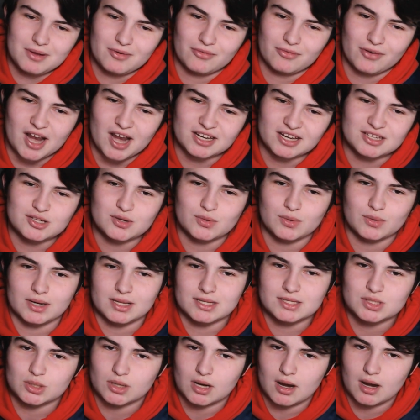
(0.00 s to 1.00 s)
reacting to an
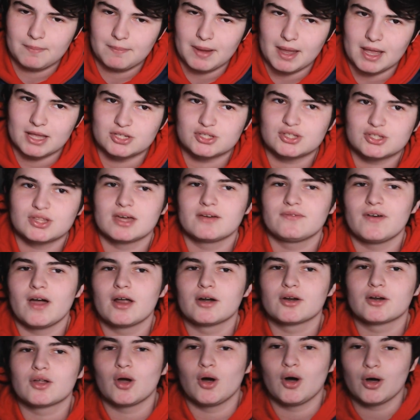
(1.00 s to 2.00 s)
Instagram page that I
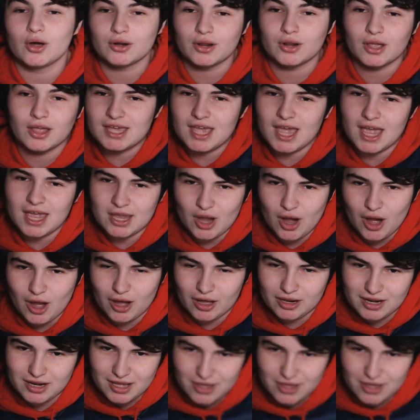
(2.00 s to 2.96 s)
found called Chaotic